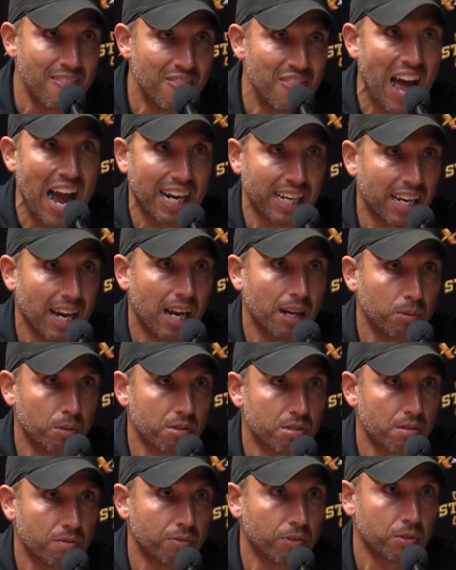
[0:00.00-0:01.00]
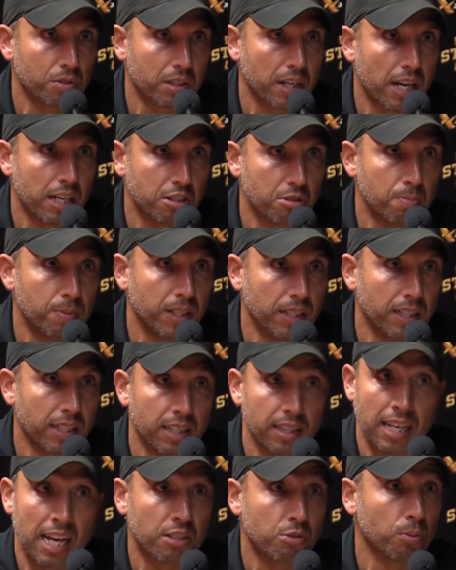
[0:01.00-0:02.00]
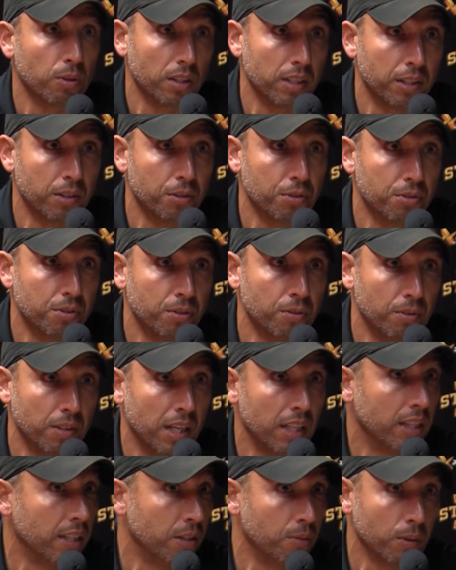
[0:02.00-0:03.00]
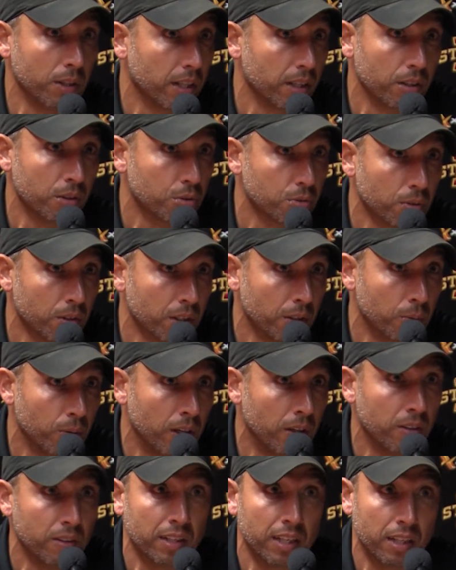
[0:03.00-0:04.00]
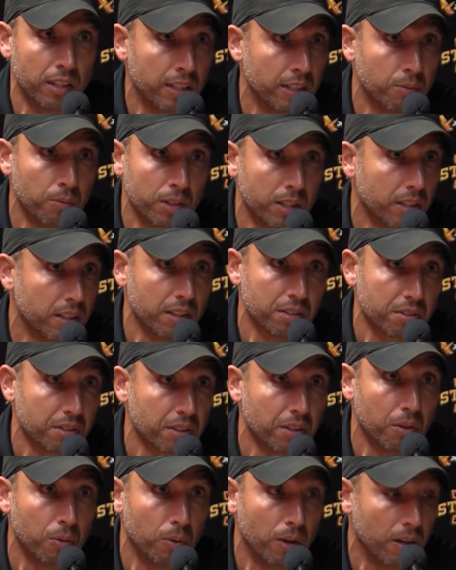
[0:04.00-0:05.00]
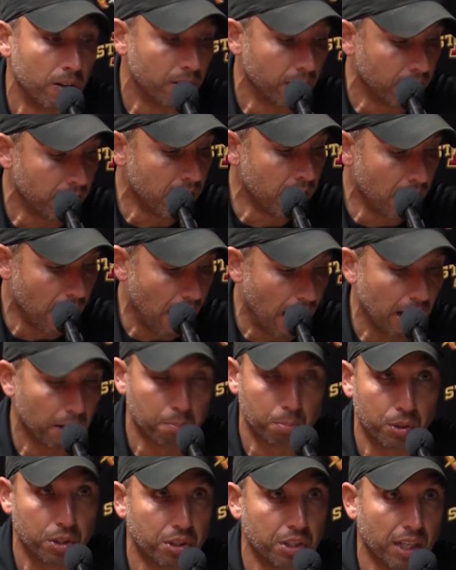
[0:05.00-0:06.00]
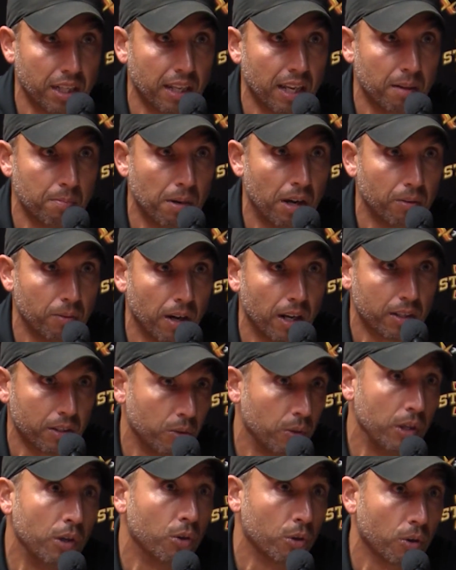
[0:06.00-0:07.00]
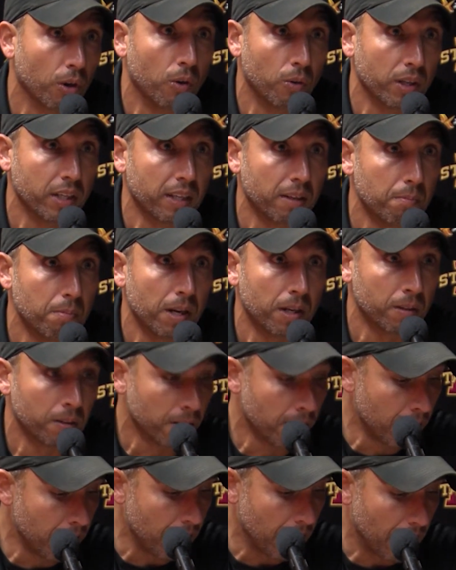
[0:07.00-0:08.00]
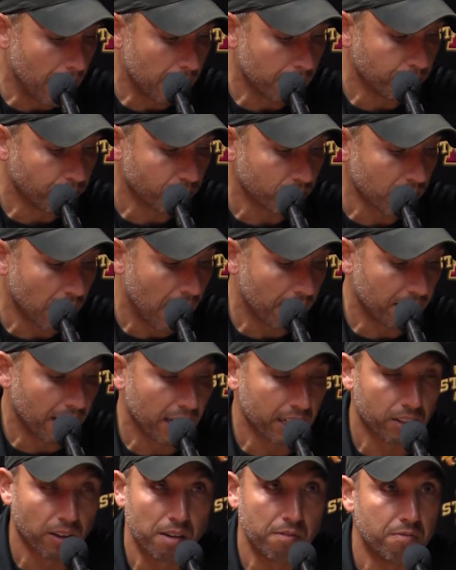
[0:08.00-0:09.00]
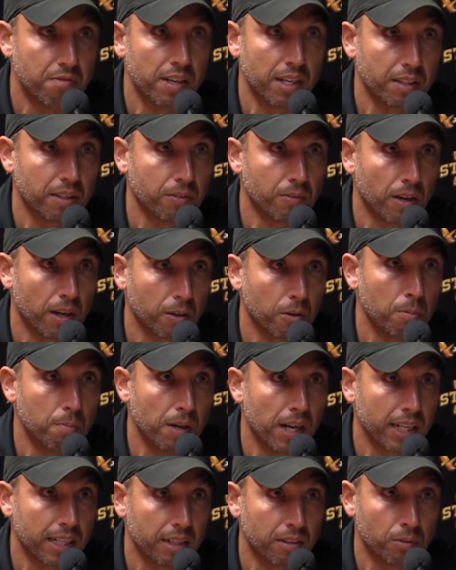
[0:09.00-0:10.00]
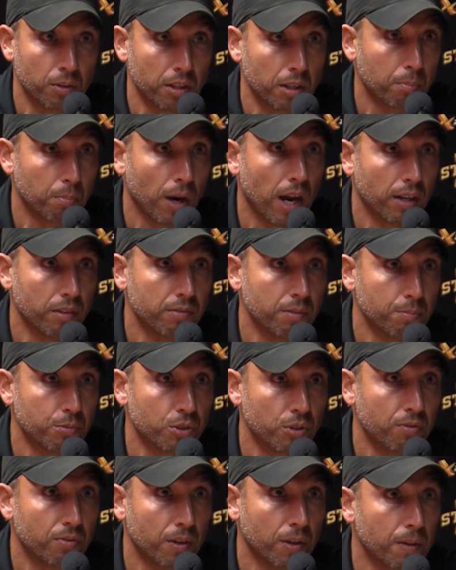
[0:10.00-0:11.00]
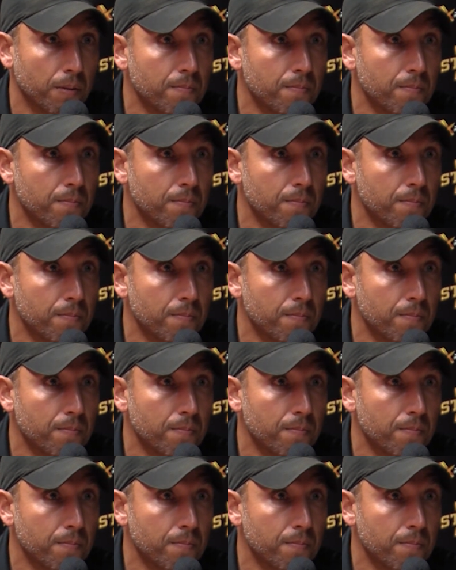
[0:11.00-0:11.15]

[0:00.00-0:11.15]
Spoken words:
that guy was the first guy speaking. And that's what leaders do. They lead when it goes really well, and they lead when it doesn't go well. And I appreciate that about Rocco. He'll grow and get better. I've got great faith in Rocco Beck and really proud of him so far.